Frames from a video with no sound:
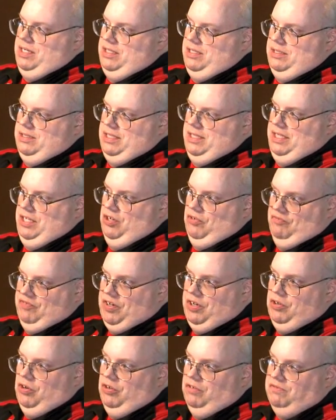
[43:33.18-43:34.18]
on the
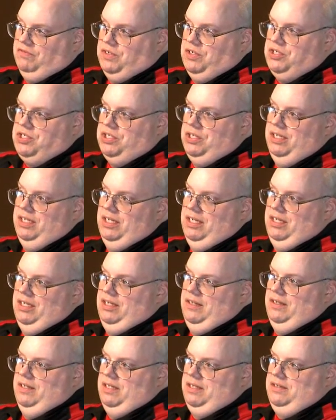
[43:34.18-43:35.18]
very old version,
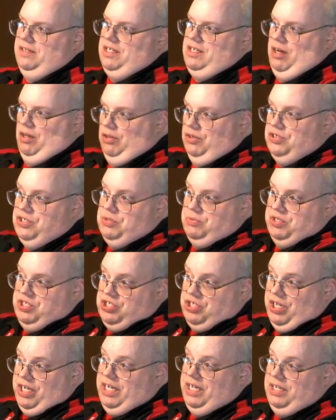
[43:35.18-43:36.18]
the, the colors would
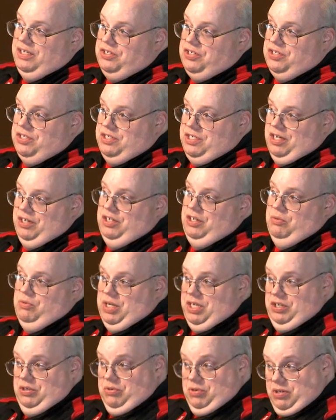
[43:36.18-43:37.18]
change to tell you
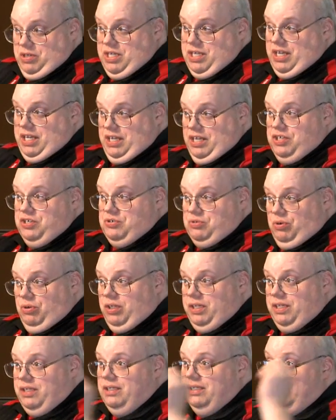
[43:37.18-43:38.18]
what you were kind of
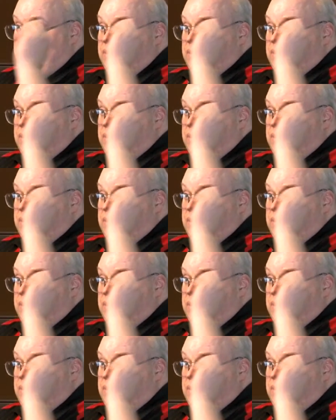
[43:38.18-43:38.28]
controlling